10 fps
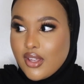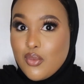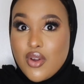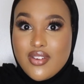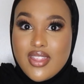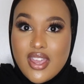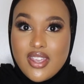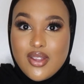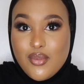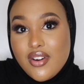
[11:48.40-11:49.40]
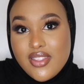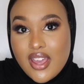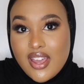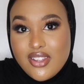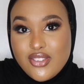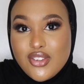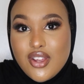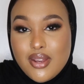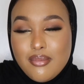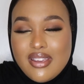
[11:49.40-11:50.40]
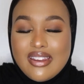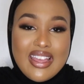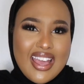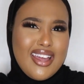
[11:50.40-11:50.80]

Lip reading: where are they? Where are they? Do you know what I mean?